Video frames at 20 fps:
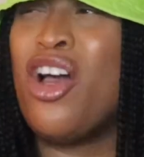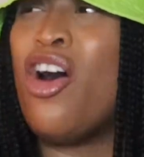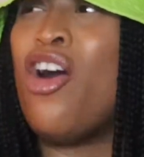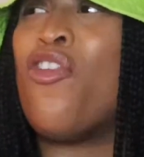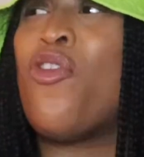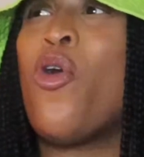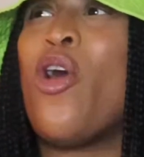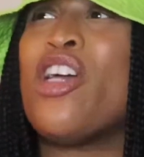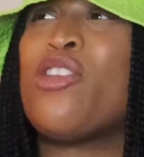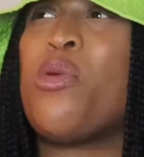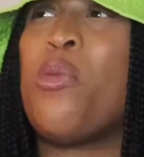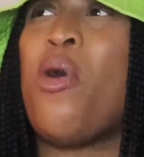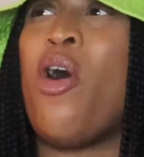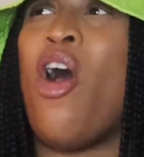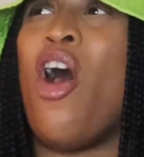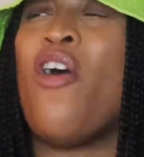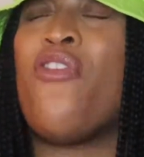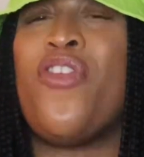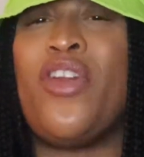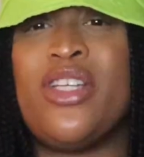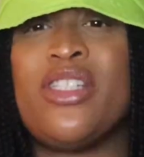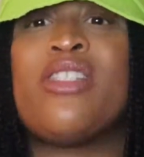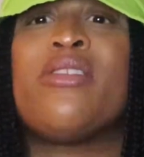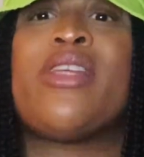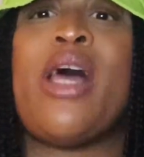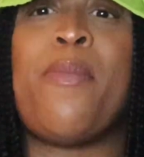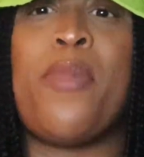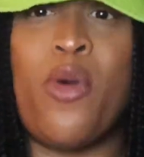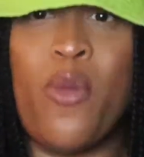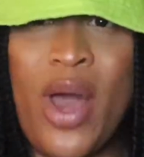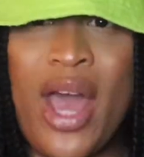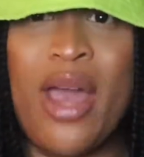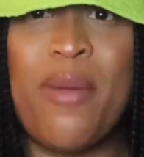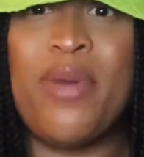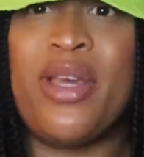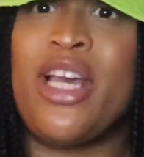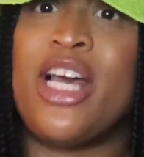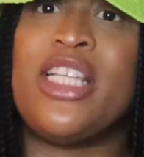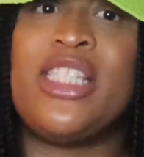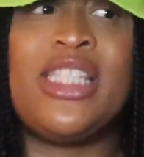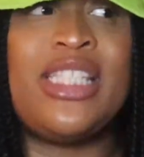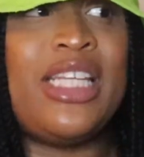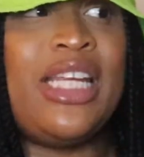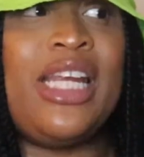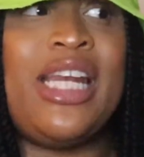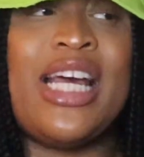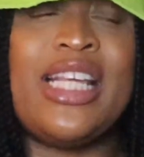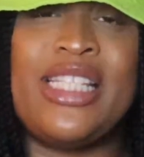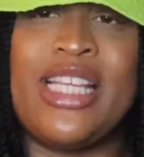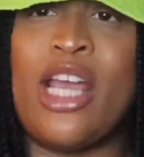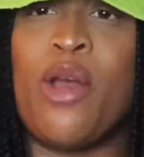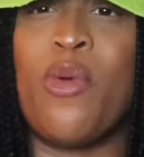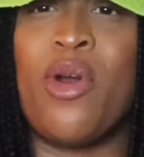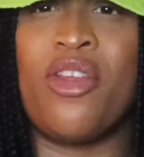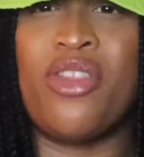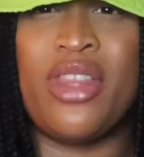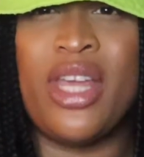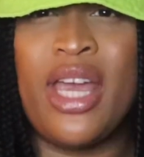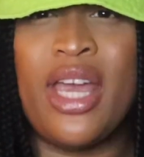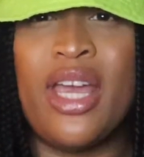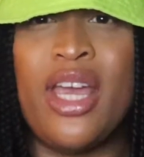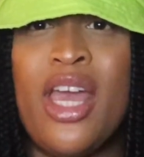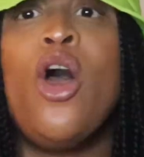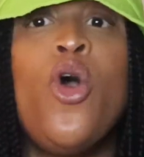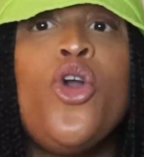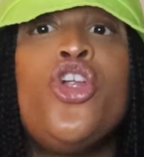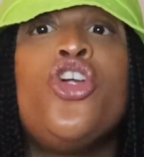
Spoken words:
Of course, we were all feeling some type of way because Sydney and Isaiah were a thing.